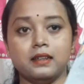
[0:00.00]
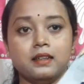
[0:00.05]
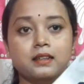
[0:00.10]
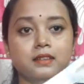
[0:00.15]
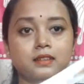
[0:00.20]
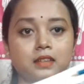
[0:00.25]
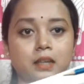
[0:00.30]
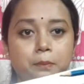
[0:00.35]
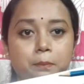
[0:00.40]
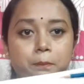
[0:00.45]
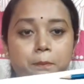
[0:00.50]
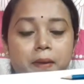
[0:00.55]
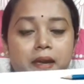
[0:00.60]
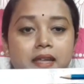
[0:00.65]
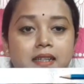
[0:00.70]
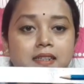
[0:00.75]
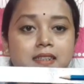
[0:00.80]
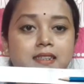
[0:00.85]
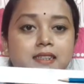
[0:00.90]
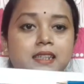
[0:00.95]
the
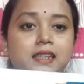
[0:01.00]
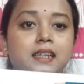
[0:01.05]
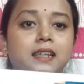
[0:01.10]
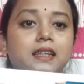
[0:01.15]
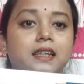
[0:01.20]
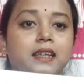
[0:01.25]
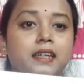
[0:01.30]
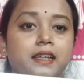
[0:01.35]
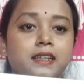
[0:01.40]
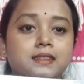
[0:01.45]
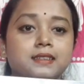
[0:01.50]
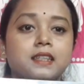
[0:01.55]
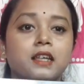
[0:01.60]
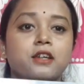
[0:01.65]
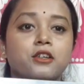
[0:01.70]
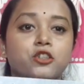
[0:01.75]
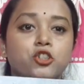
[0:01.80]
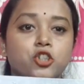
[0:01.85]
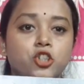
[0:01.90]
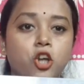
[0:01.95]
pencil is
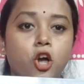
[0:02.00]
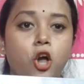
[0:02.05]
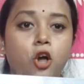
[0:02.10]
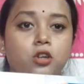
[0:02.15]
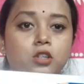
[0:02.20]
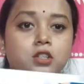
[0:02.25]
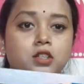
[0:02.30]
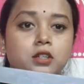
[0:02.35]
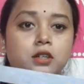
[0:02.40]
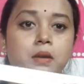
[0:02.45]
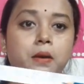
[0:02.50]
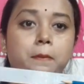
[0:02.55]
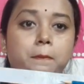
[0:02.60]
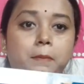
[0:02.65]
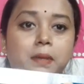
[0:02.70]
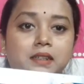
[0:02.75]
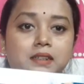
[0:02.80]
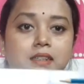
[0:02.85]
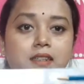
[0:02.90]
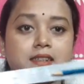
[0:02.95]
short
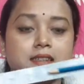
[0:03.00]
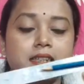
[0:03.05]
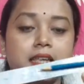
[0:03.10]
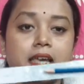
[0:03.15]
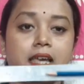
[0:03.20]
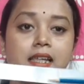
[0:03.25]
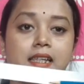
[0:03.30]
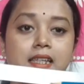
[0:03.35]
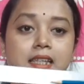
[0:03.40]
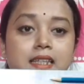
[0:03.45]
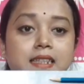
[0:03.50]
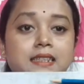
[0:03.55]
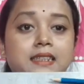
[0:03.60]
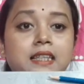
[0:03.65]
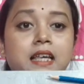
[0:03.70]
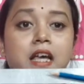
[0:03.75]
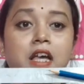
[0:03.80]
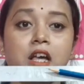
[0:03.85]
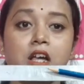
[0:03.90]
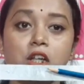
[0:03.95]
but the scale is
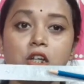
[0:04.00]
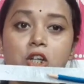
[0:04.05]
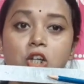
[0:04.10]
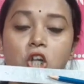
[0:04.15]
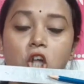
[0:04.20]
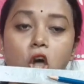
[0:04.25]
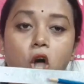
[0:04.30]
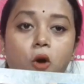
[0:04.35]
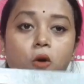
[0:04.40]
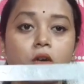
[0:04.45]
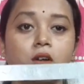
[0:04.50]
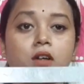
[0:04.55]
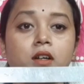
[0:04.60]
long.